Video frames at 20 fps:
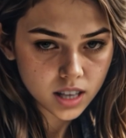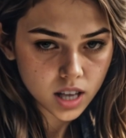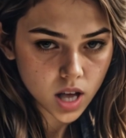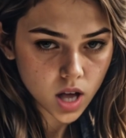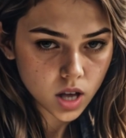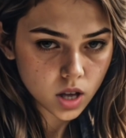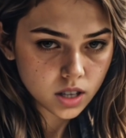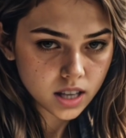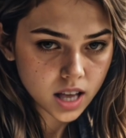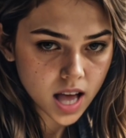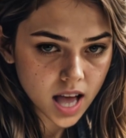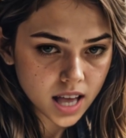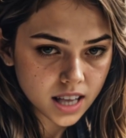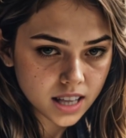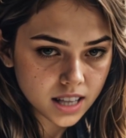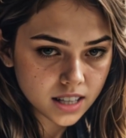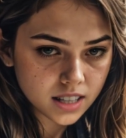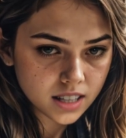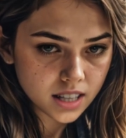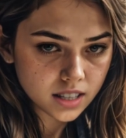Oh, yeah,
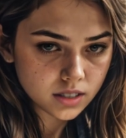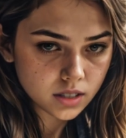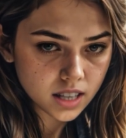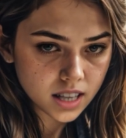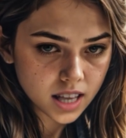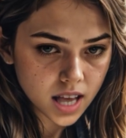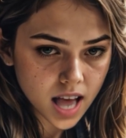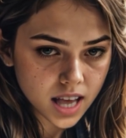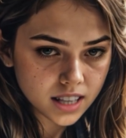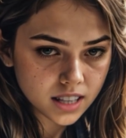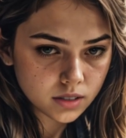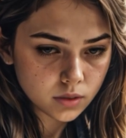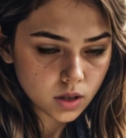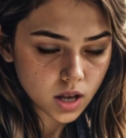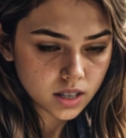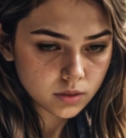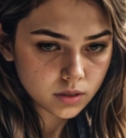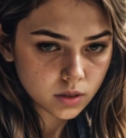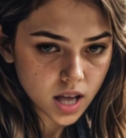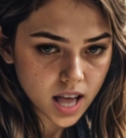he definitely has some
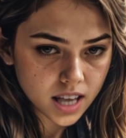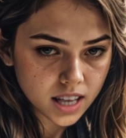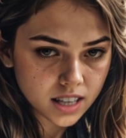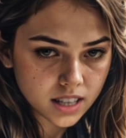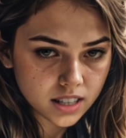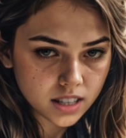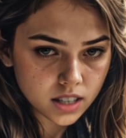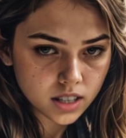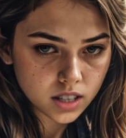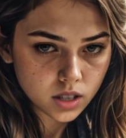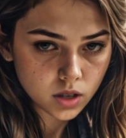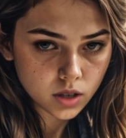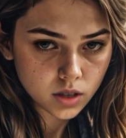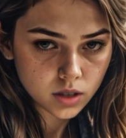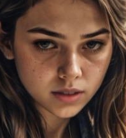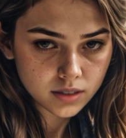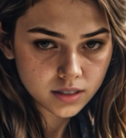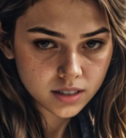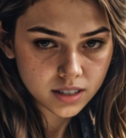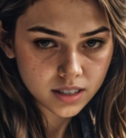explaining to do.
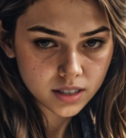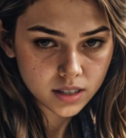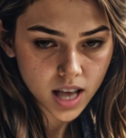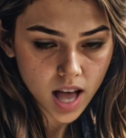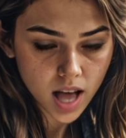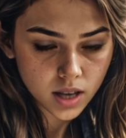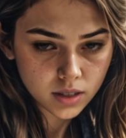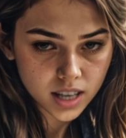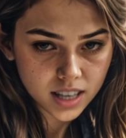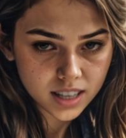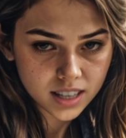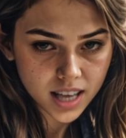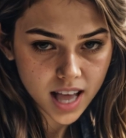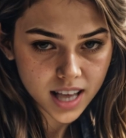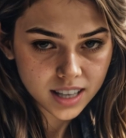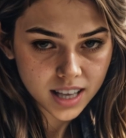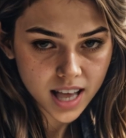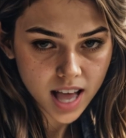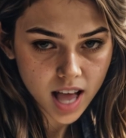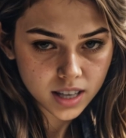I'm
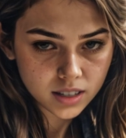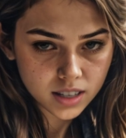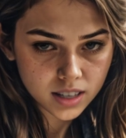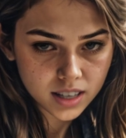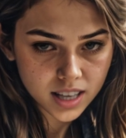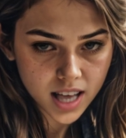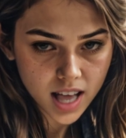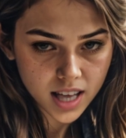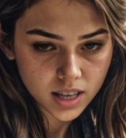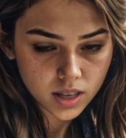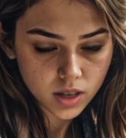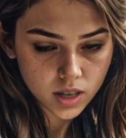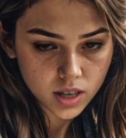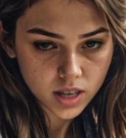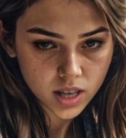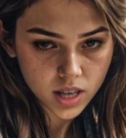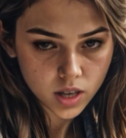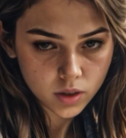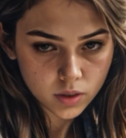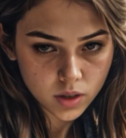inside the house now,
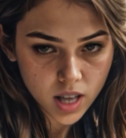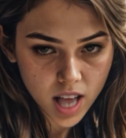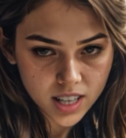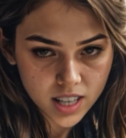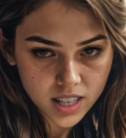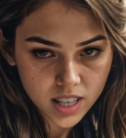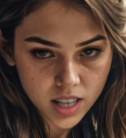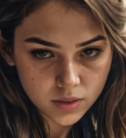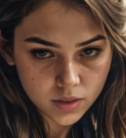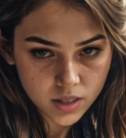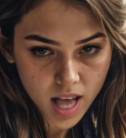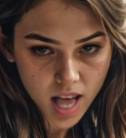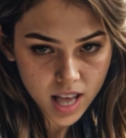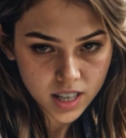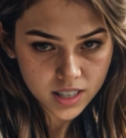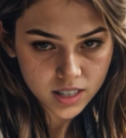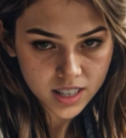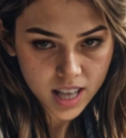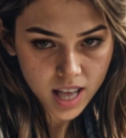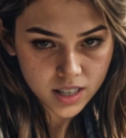but I jumped
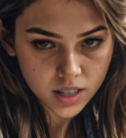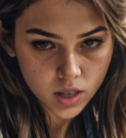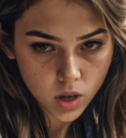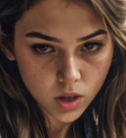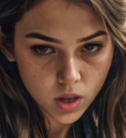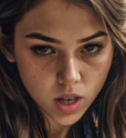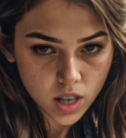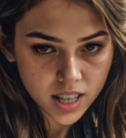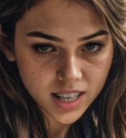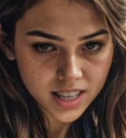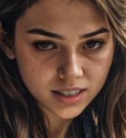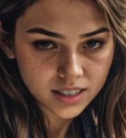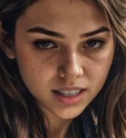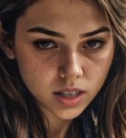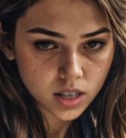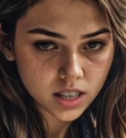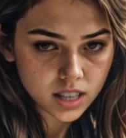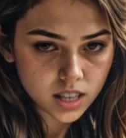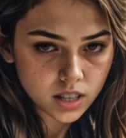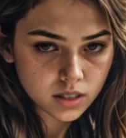out of that Uber as if it
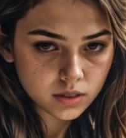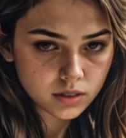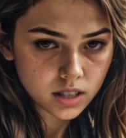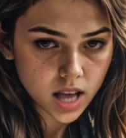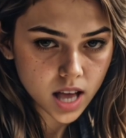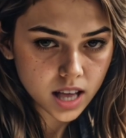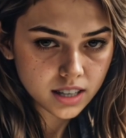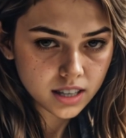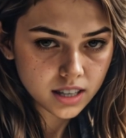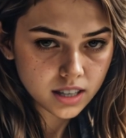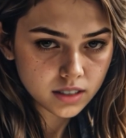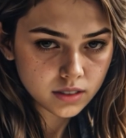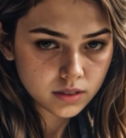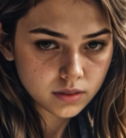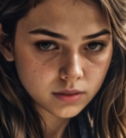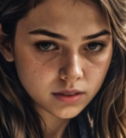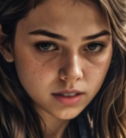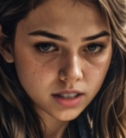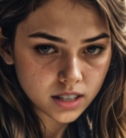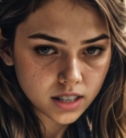was on fire.
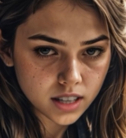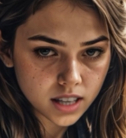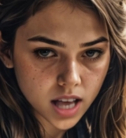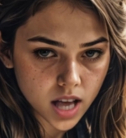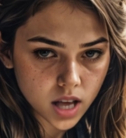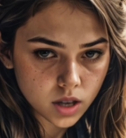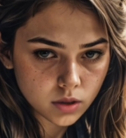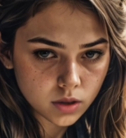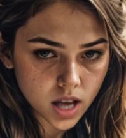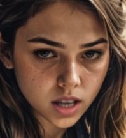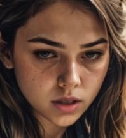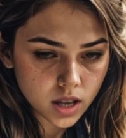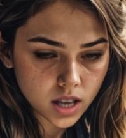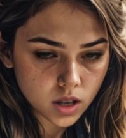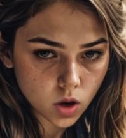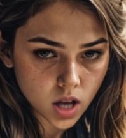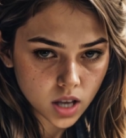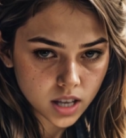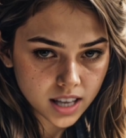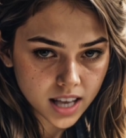Maybe it
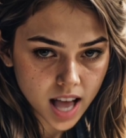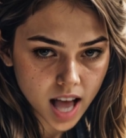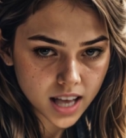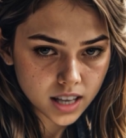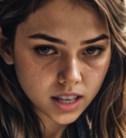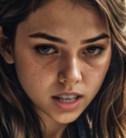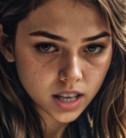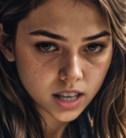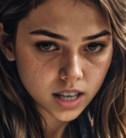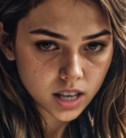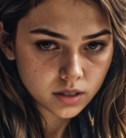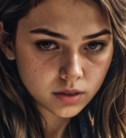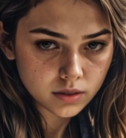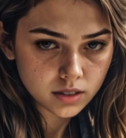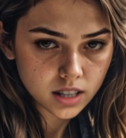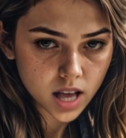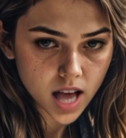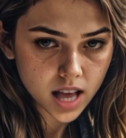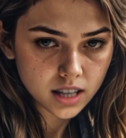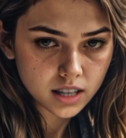wasn't actually on
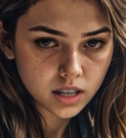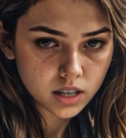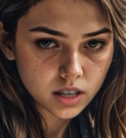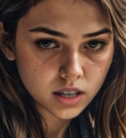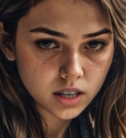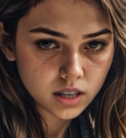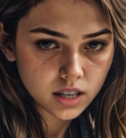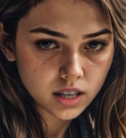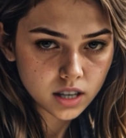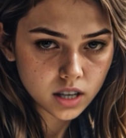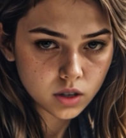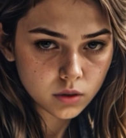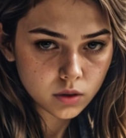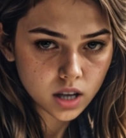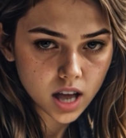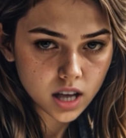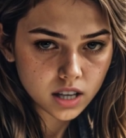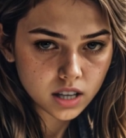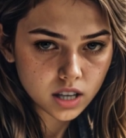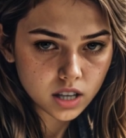fire,
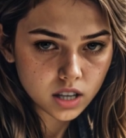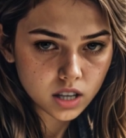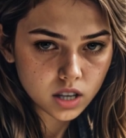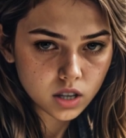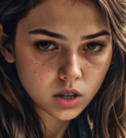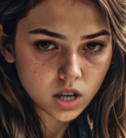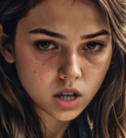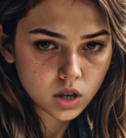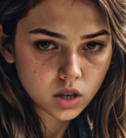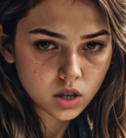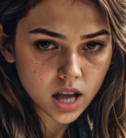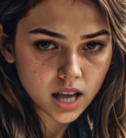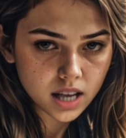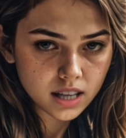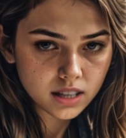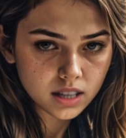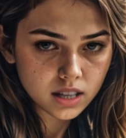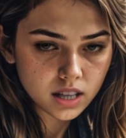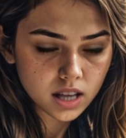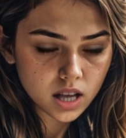but I sure do know that I
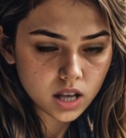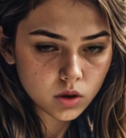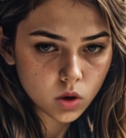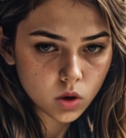certainly